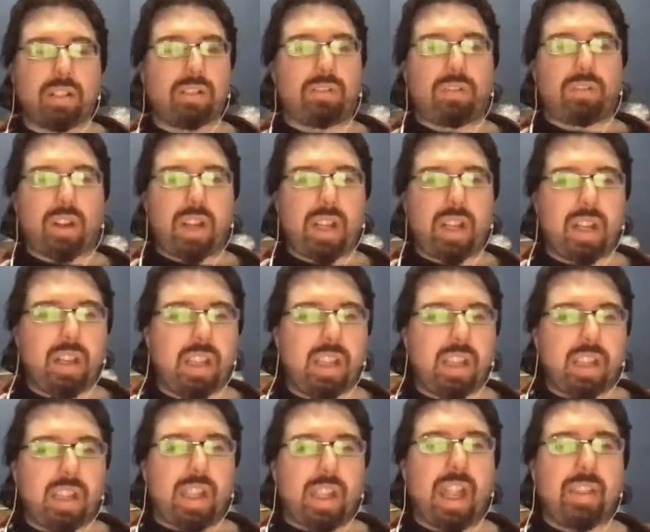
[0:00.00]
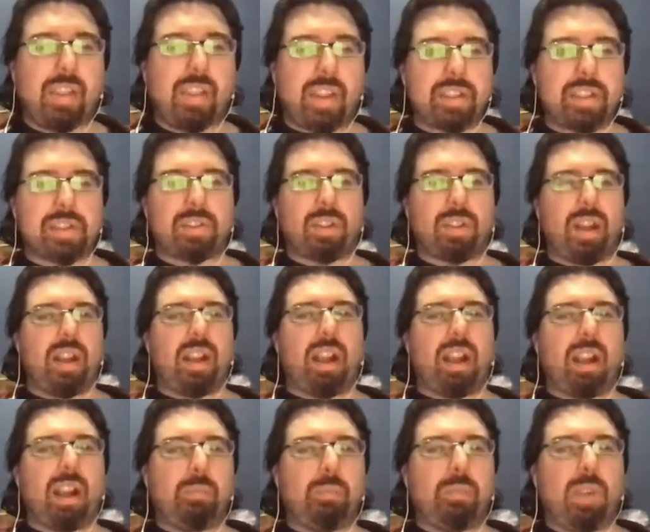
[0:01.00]
great, yeah, that's great.
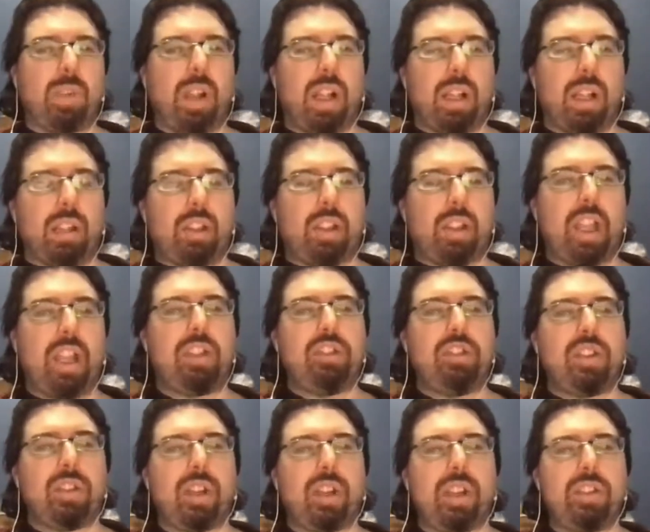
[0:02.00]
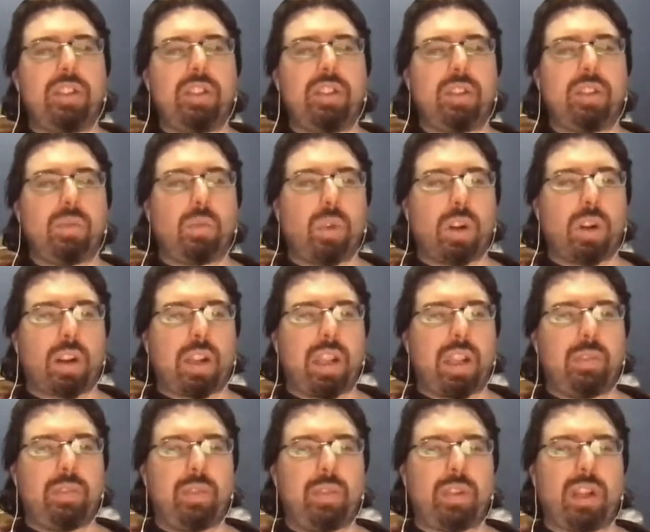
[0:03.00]
Um, in your in your work,
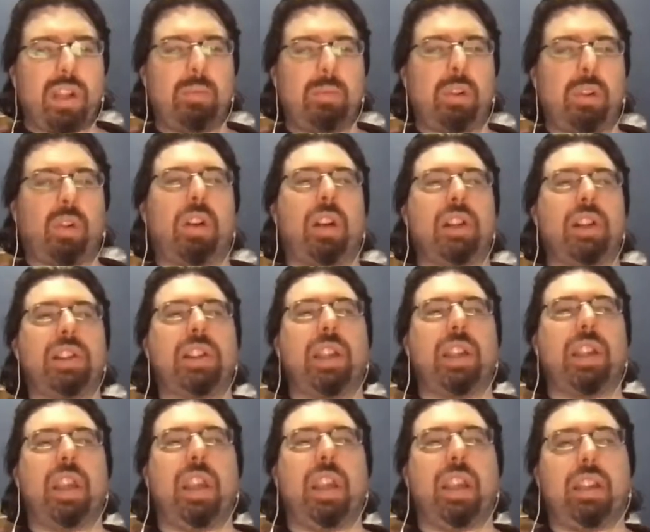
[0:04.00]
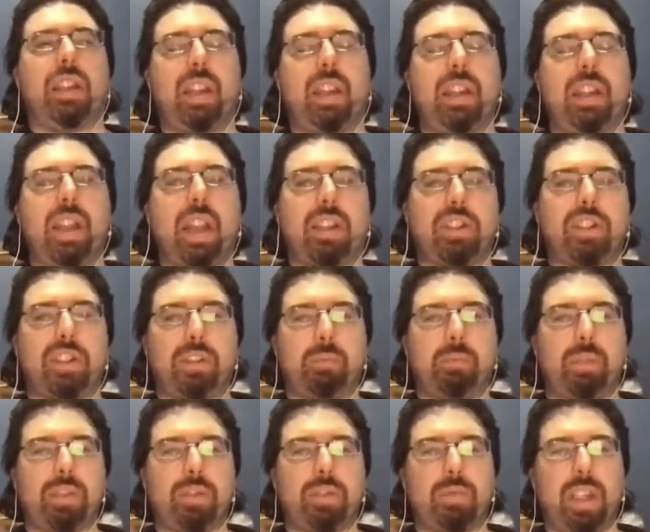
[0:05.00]
have you come across a connection
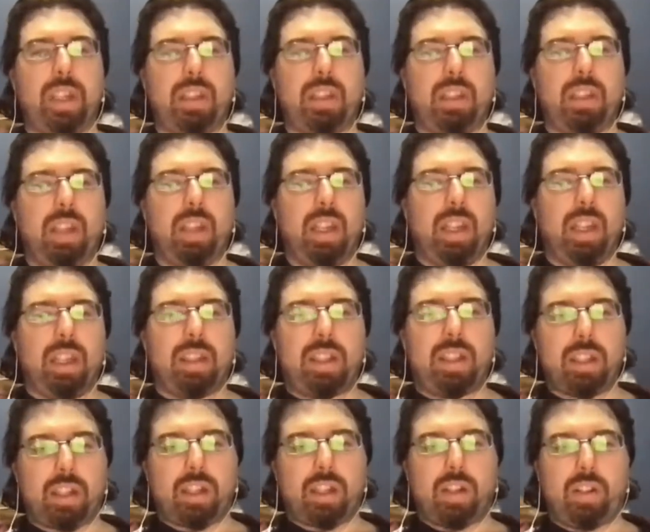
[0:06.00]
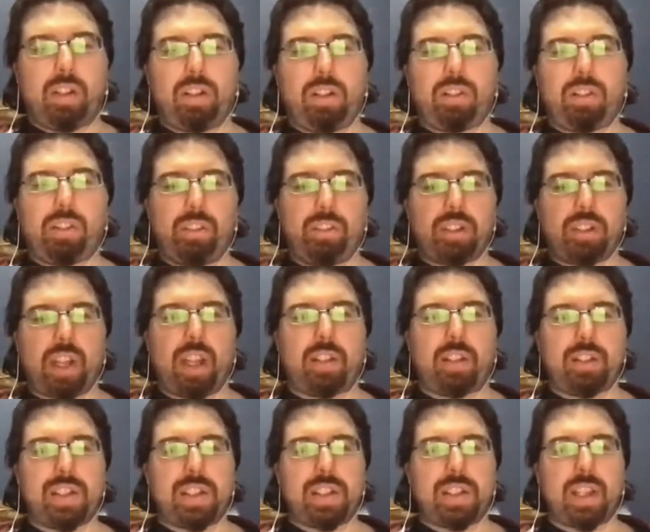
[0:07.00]
between the occult,
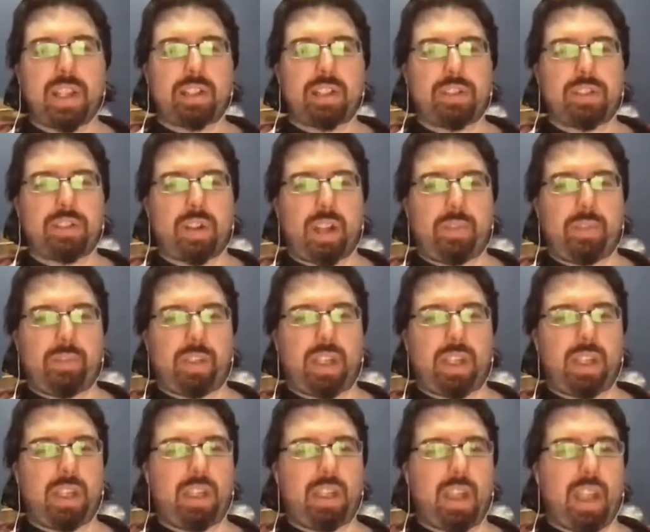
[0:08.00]
child sex trafficking,